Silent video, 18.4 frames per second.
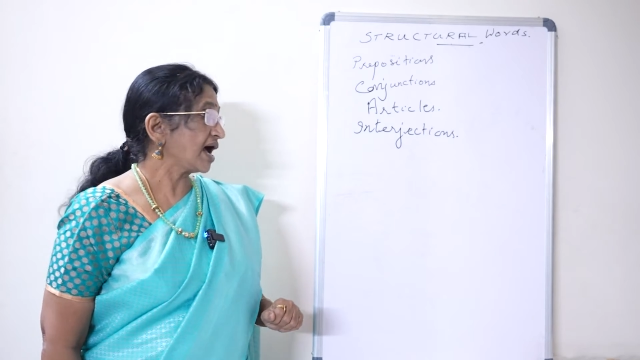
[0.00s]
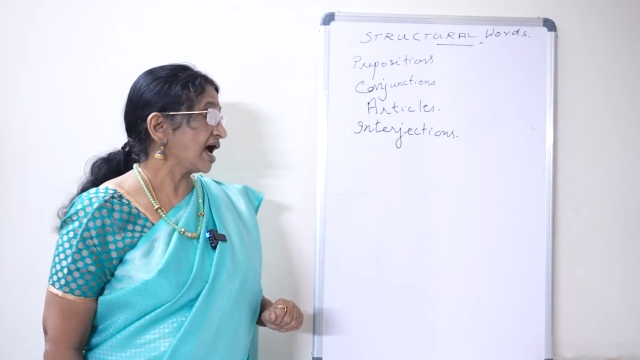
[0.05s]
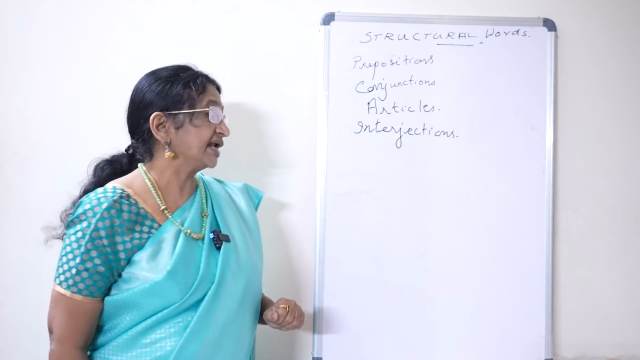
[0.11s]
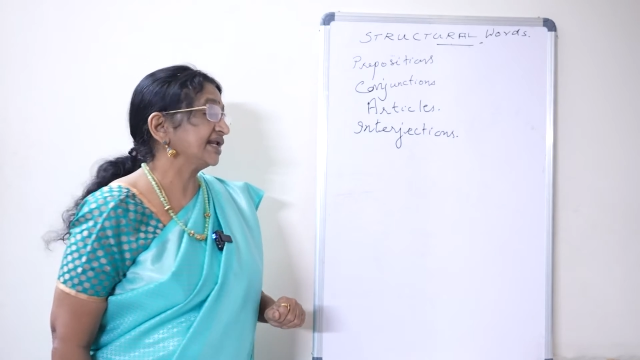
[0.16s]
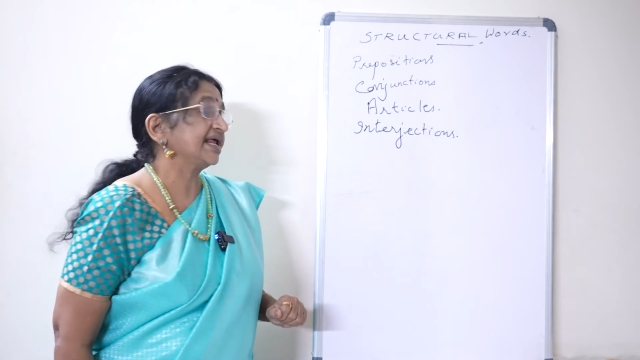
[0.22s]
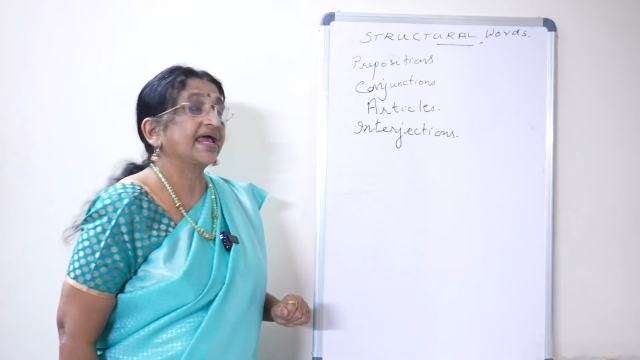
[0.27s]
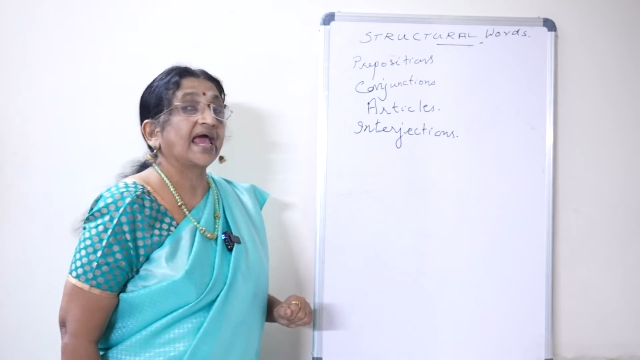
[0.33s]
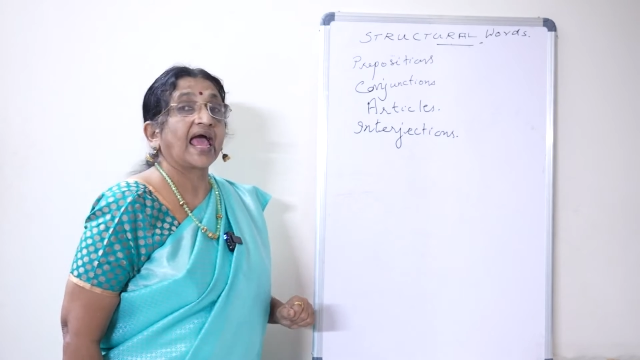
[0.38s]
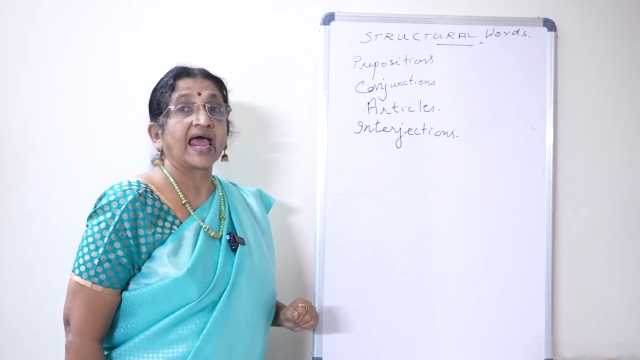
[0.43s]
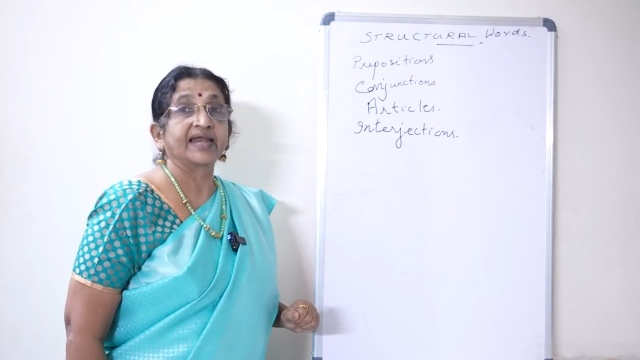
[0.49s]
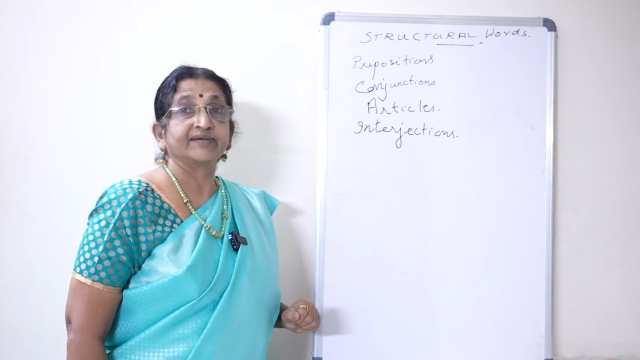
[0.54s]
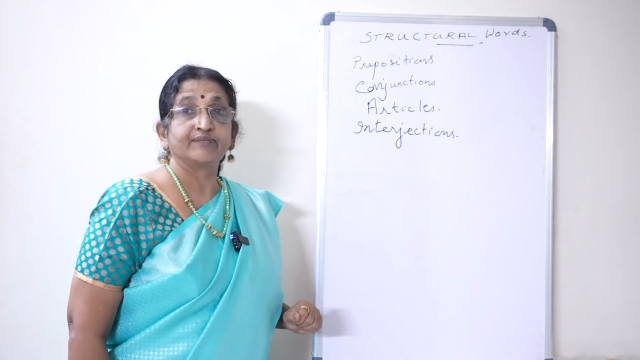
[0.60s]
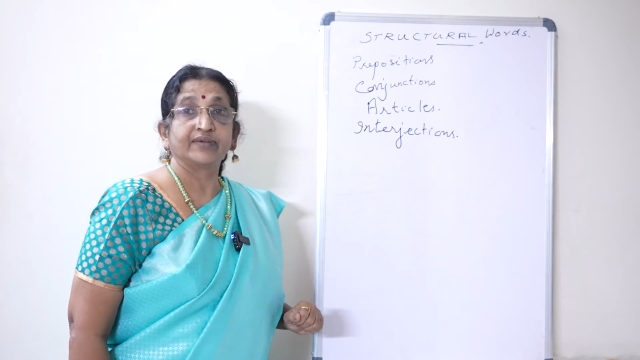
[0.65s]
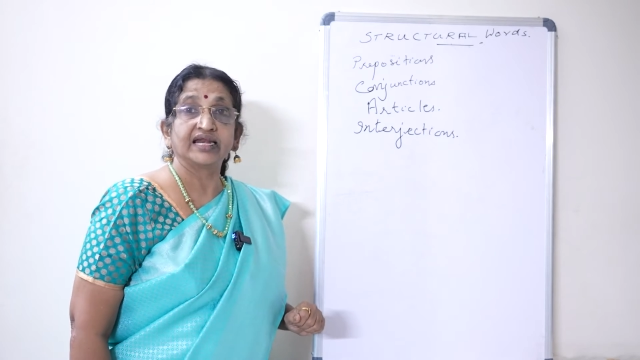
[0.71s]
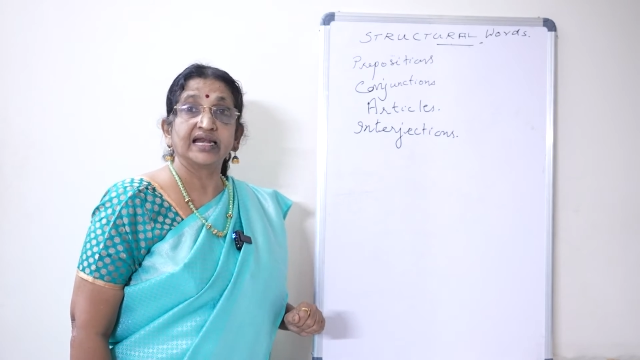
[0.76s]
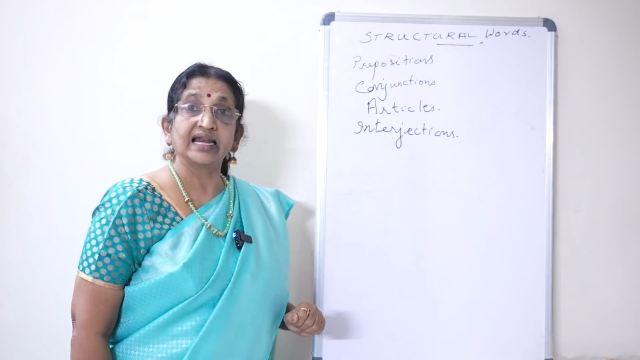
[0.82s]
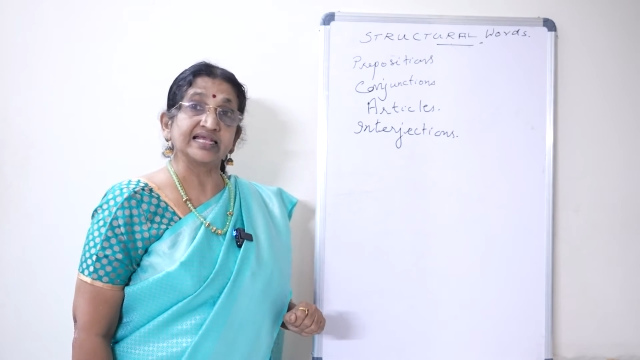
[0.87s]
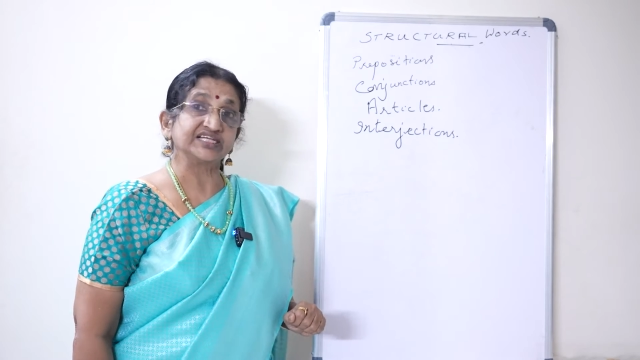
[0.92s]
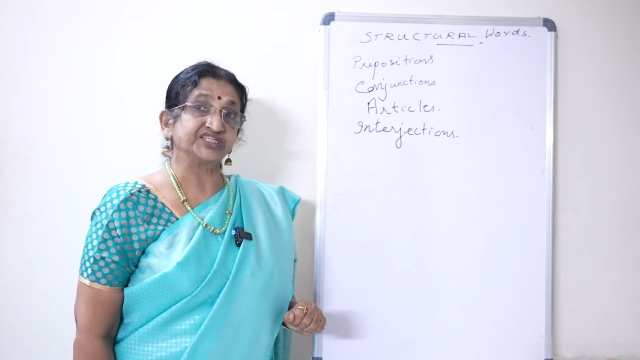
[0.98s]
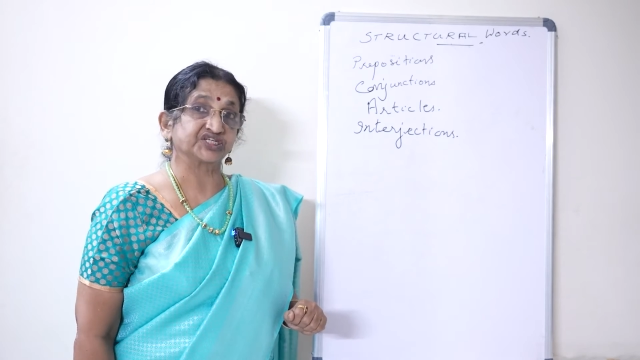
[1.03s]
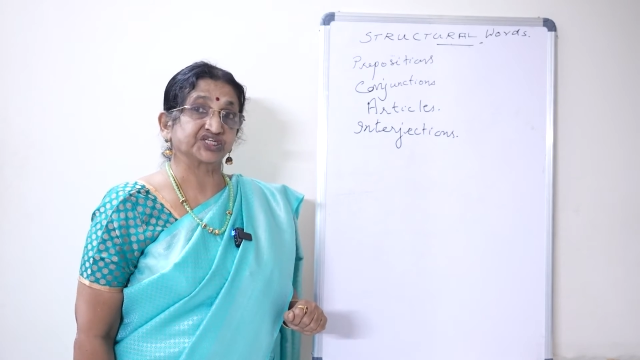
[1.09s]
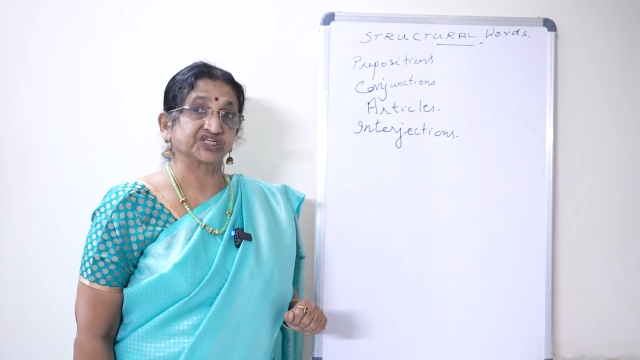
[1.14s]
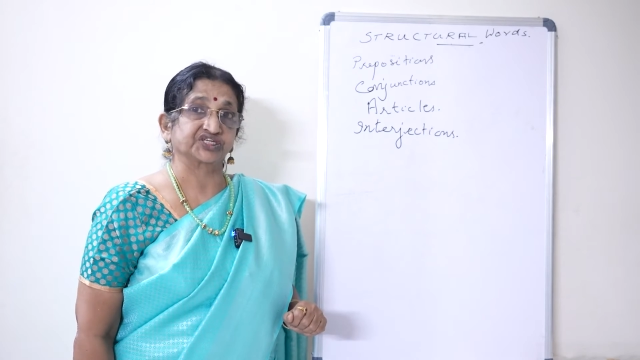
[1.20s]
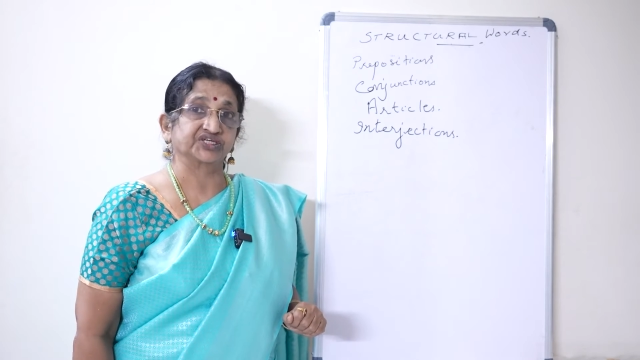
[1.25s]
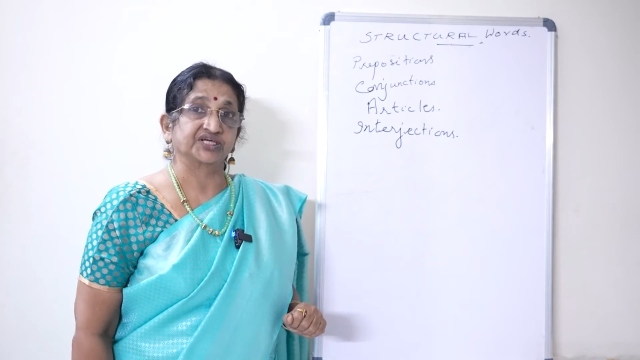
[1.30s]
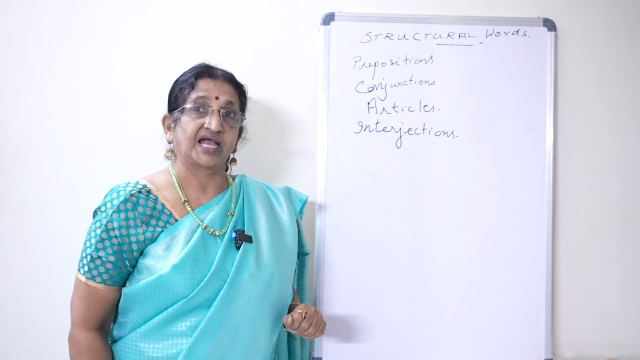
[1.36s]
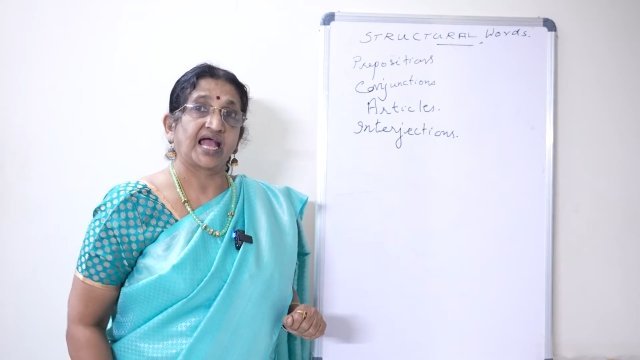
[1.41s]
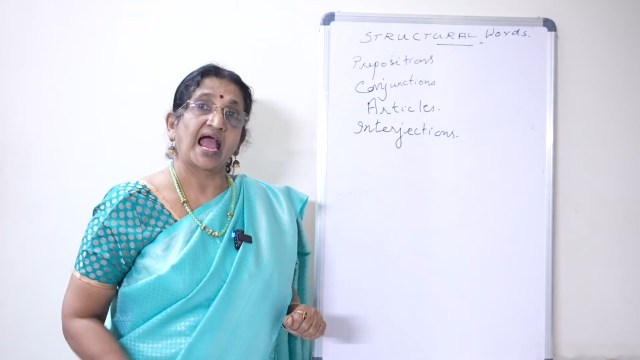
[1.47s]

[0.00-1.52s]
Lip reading: and I had my lunch,